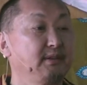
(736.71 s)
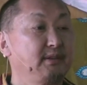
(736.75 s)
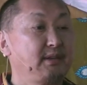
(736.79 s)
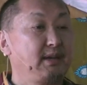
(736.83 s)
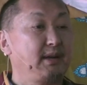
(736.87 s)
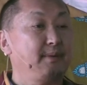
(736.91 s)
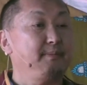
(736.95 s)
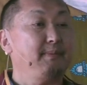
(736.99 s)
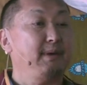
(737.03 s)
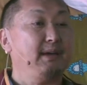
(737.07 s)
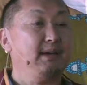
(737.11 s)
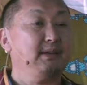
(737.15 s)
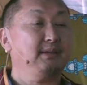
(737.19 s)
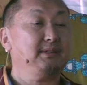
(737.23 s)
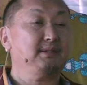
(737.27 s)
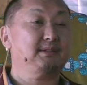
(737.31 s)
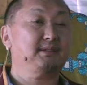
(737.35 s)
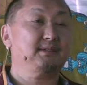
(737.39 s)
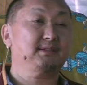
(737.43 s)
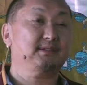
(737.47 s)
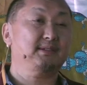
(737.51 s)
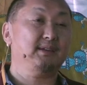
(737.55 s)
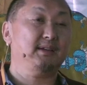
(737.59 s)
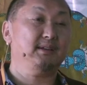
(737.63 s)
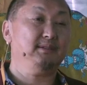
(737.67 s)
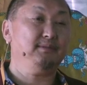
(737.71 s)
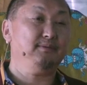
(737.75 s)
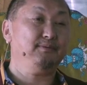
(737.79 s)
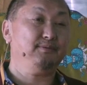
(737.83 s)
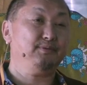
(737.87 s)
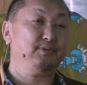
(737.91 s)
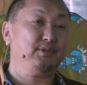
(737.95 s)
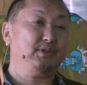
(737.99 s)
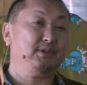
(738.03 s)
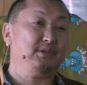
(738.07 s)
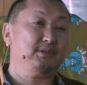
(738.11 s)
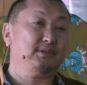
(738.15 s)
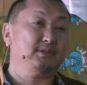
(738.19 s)
Dharma itself
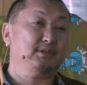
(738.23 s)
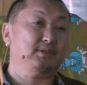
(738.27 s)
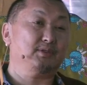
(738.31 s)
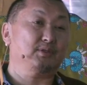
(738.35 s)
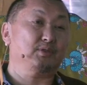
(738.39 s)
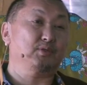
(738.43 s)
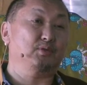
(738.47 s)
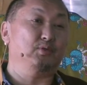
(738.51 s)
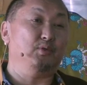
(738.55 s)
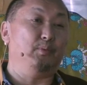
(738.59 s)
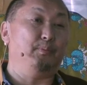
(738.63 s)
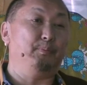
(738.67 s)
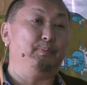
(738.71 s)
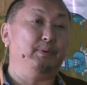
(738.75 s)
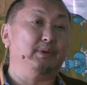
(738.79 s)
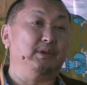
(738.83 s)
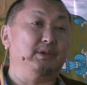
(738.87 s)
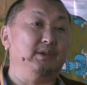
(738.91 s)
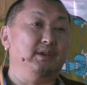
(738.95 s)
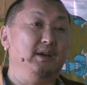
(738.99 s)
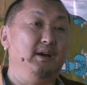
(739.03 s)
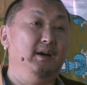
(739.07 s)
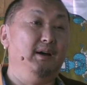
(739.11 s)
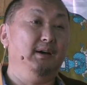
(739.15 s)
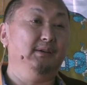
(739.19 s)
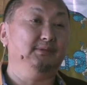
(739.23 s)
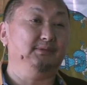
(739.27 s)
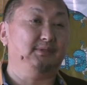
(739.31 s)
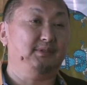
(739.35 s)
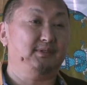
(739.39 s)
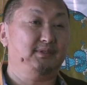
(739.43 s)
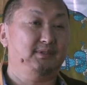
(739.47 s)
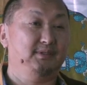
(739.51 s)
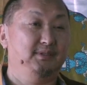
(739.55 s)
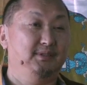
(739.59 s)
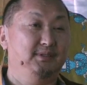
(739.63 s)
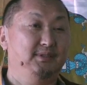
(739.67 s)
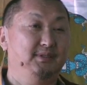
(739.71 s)
is to go
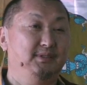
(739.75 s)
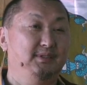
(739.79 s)
beyond